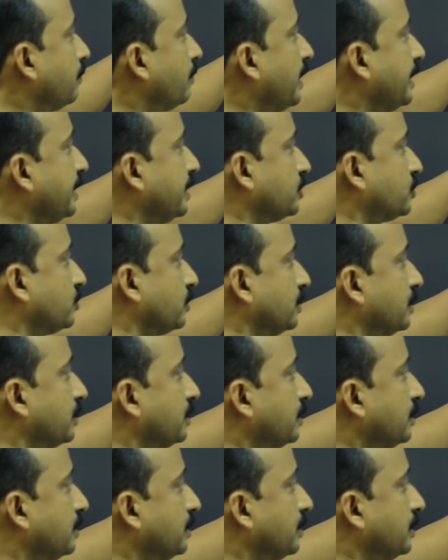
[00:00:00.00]
minus
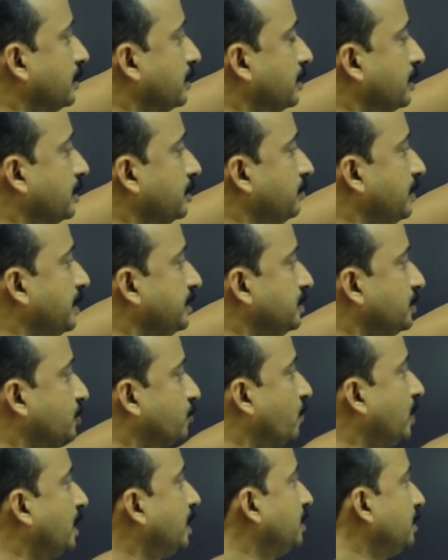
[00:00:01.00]
1 image
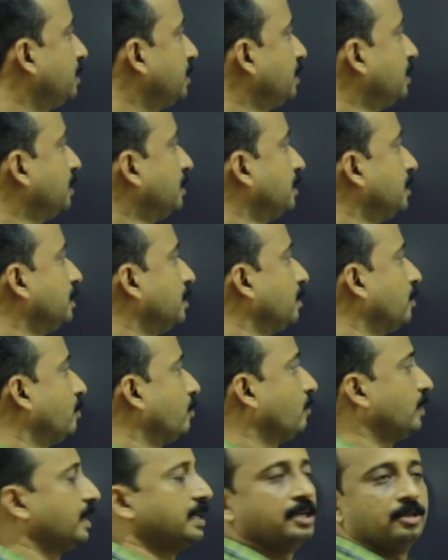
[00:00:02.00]
is 1,
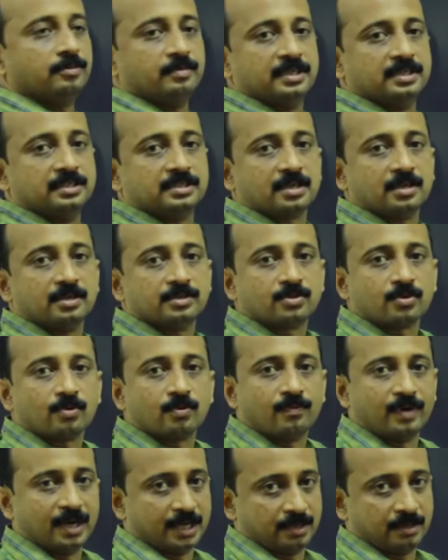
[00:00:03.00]
1 image is
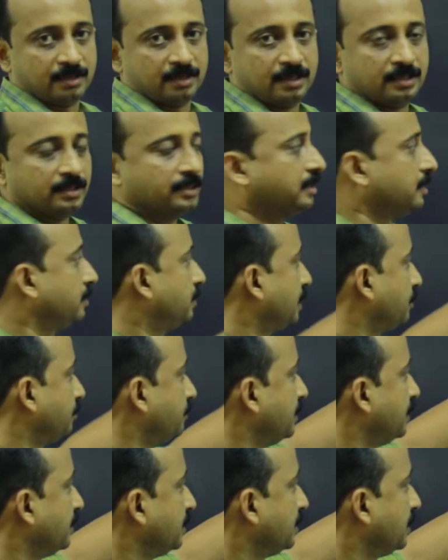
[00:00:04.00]
also 1.
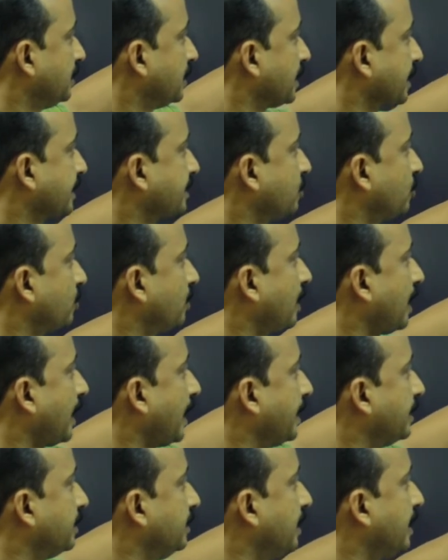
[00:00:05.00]
That means here x1
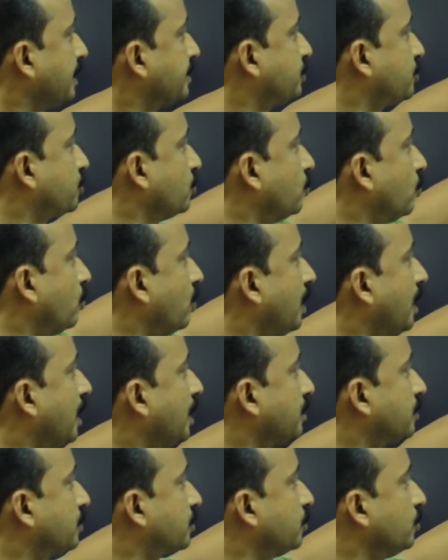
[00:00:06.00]
and x2
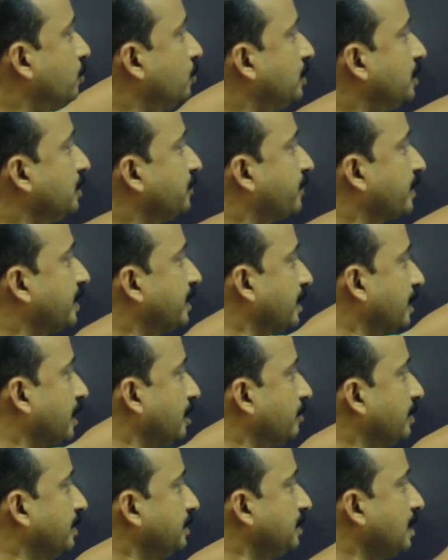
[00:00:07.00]
are two different
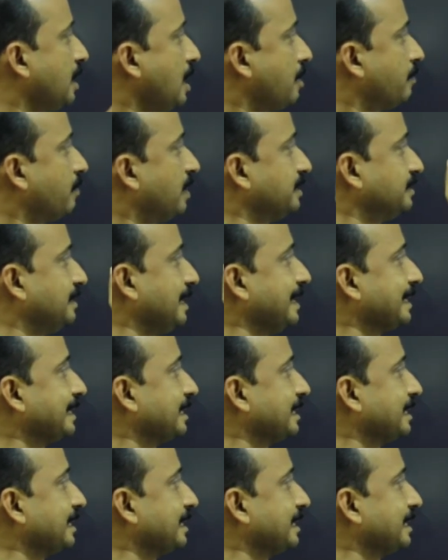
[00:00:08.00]
elements, but their